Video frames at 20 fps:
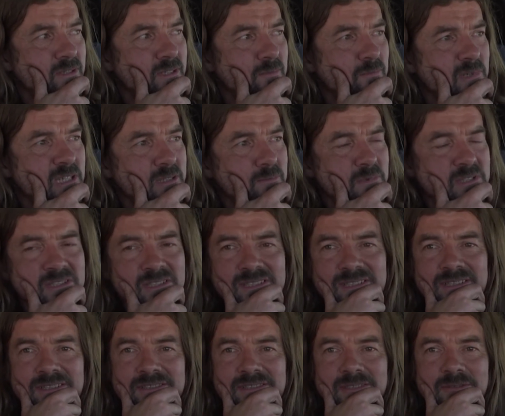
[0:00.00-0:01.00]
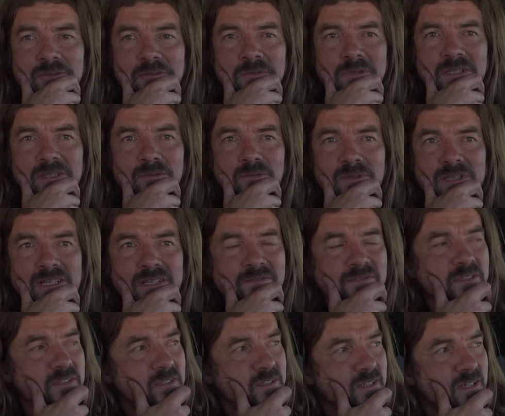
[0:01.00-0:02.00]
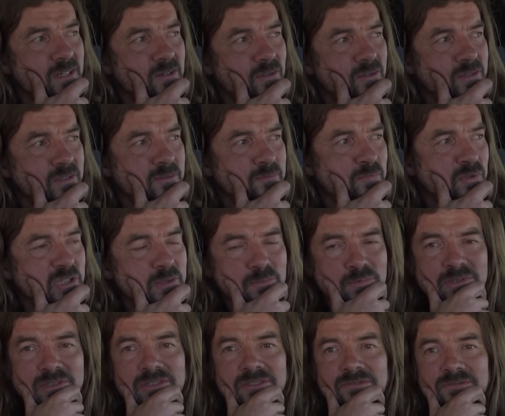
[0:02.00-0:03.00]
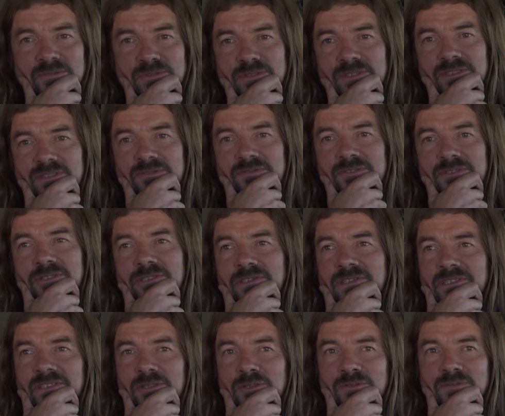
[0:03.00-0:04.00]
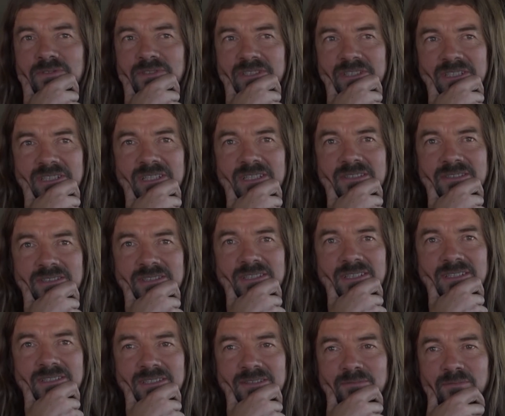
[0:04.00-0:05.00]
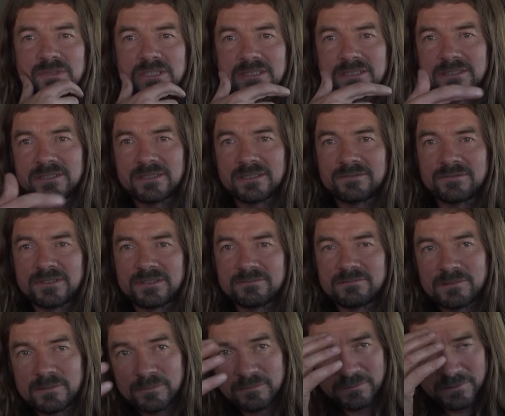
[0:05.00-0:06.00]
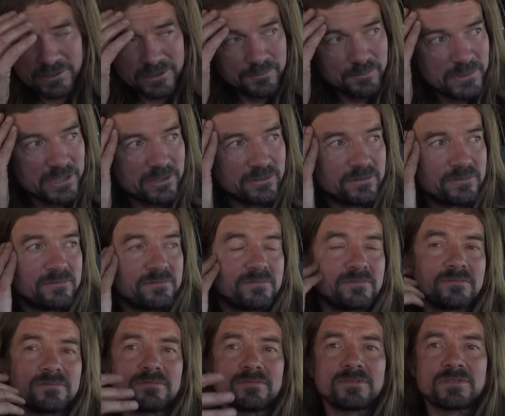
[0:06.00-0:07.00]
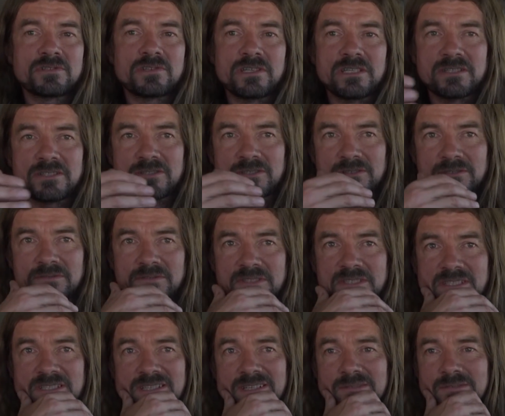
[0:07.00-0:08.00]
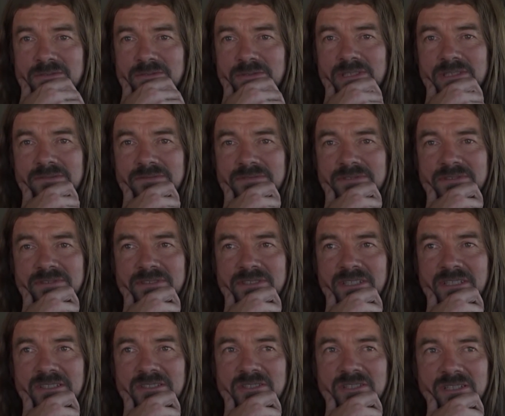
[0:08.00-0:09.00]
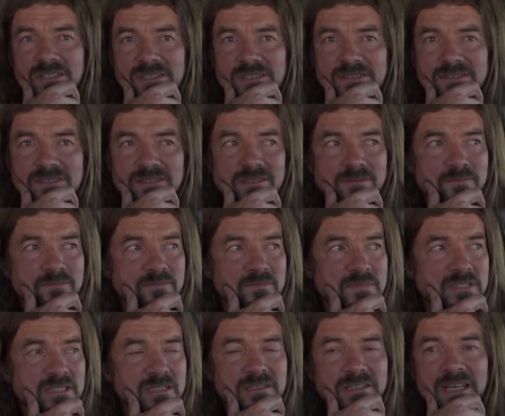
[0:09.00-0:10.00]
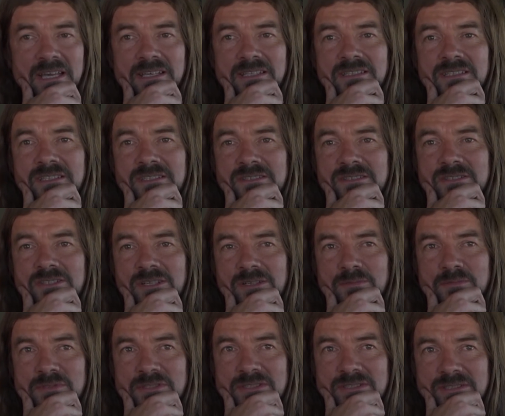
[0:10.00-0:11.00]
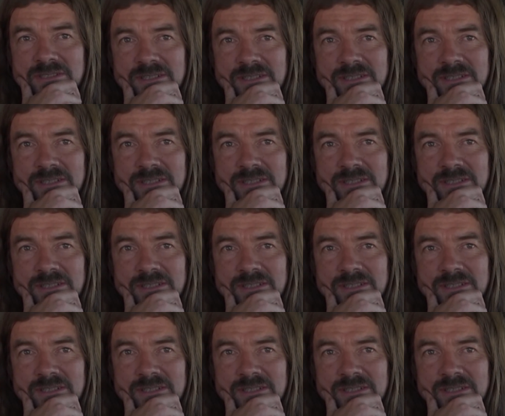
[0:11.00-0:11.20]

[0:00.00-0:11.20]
It made me think. I think, well, why have you, all the people you've worked for over the years, and I've been running my own tree service now as well for 6 years, and I'm still getting these jobs.